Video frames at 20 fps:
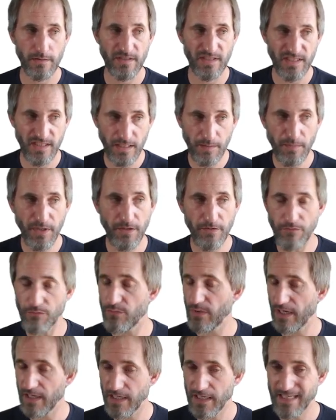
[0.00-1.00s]
daemon
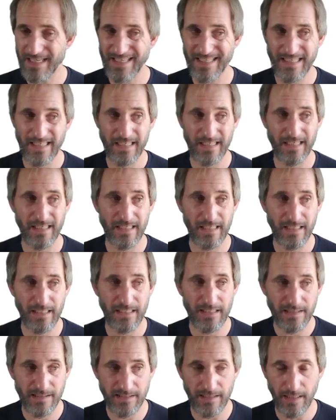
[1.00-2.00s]
running
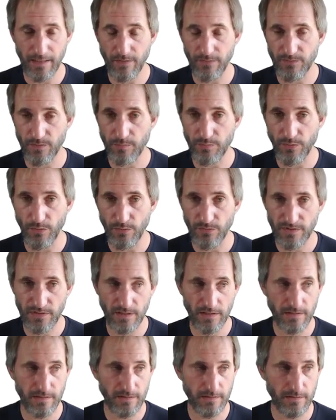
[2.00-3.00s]
inside of the
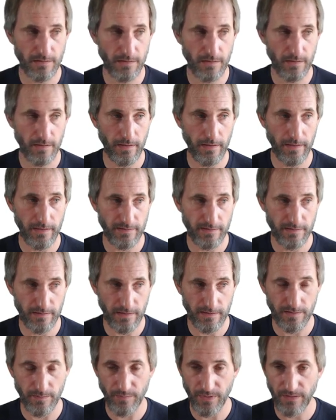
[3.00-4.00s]
process as,
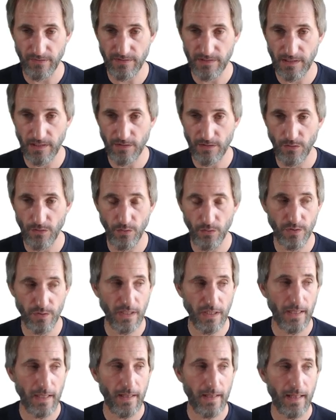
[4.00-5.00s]
as the parasite code
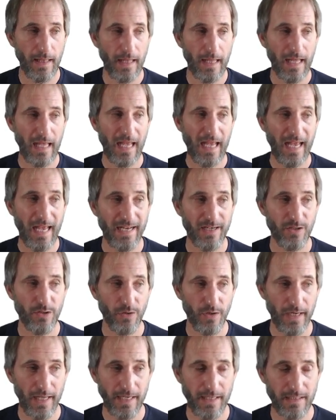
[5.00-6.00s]
and
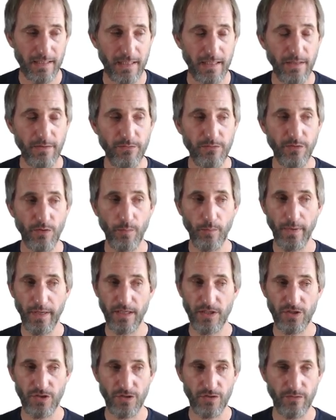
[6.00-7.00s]
collect
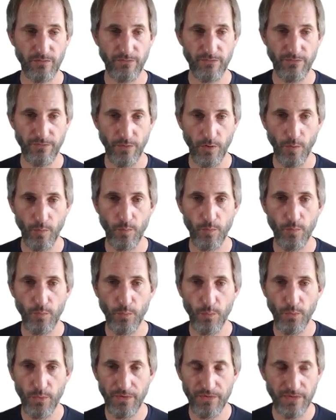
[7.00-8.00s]
information
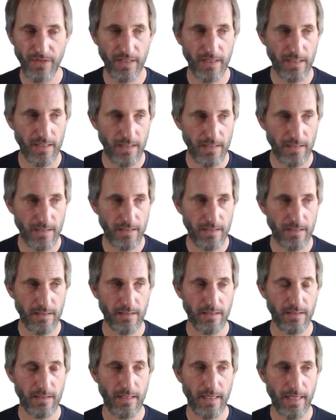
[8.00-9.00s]
from within
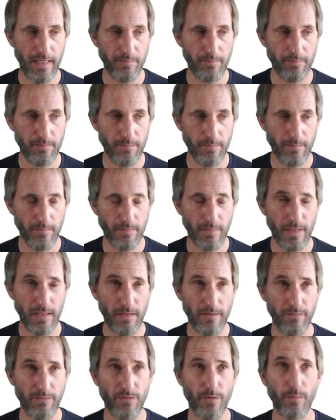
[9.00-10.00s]
the name
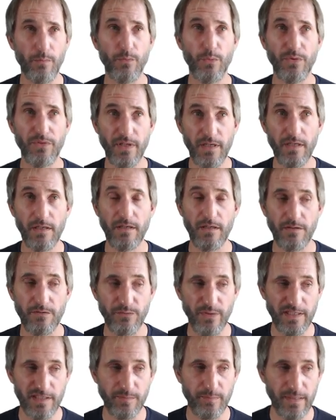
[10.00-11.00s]
from within the
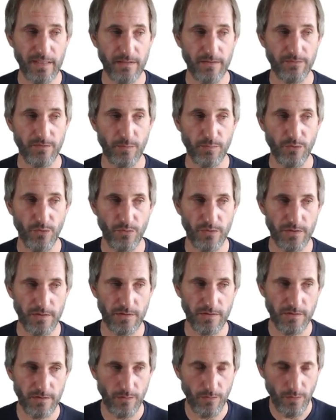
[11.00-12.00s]
address space of the
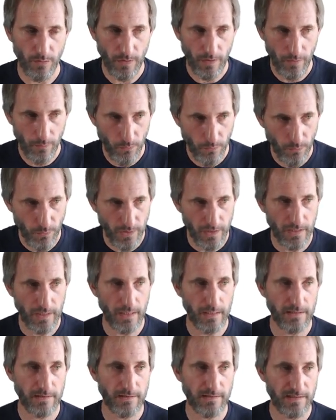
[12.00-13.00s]
process. So um, we
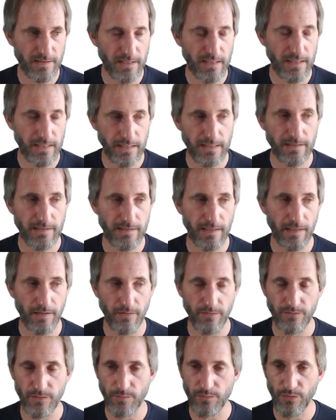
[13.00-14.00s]
can see inside
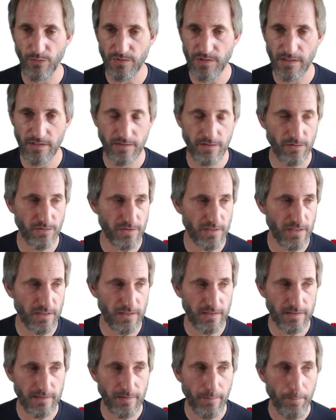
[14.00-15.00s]
of the process using
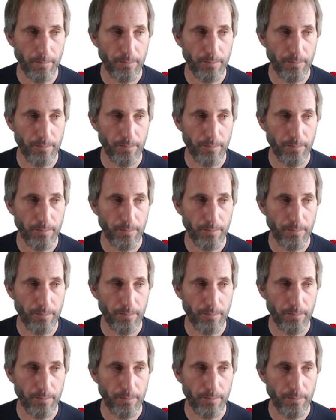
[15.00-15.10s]
this.